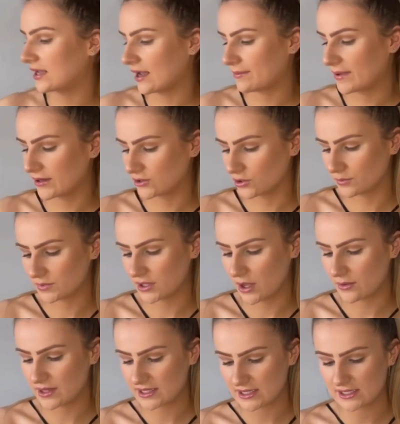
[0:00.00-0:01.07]
picked up, so
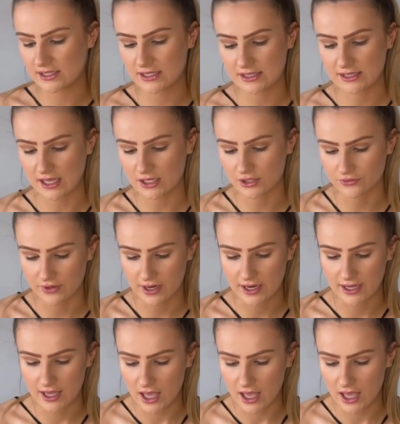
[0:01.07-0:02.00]
this is an accessory.